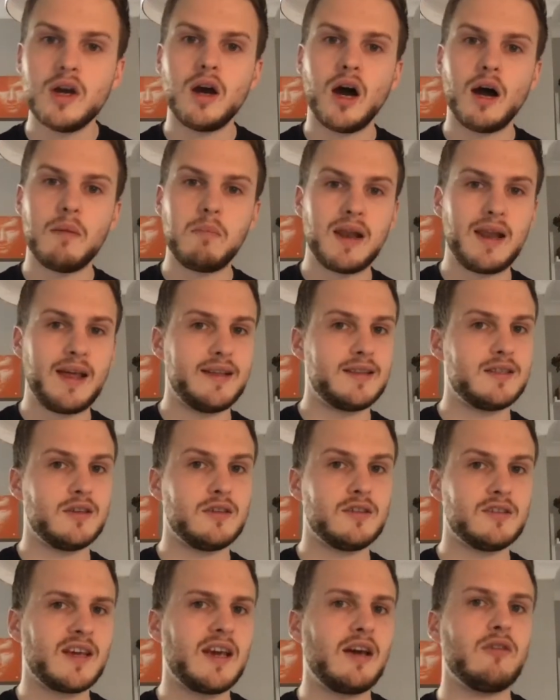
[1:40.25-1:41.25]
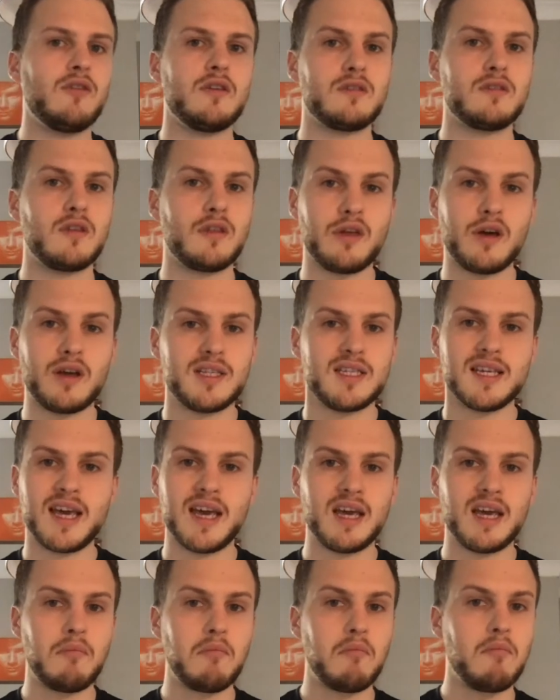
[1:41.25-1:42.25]
I plan to scale this to
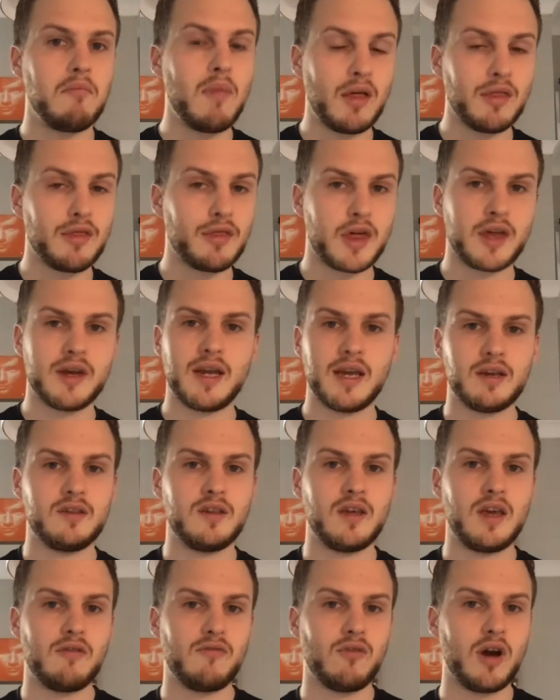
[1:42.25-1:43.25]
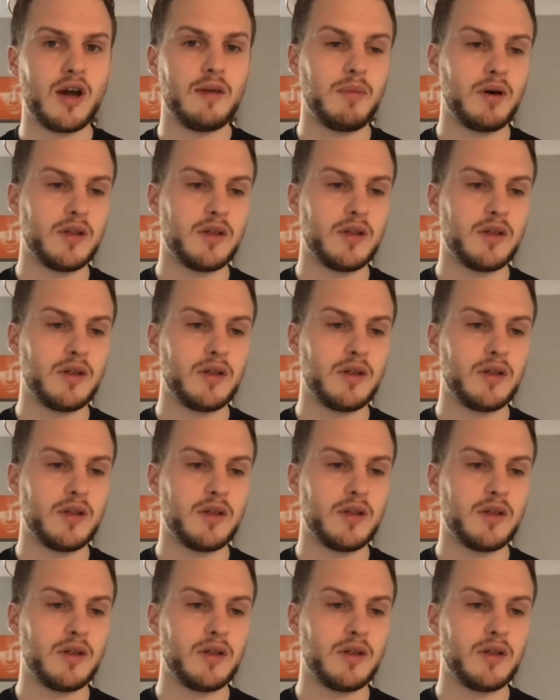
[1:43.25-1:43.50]
30k a month next year, right?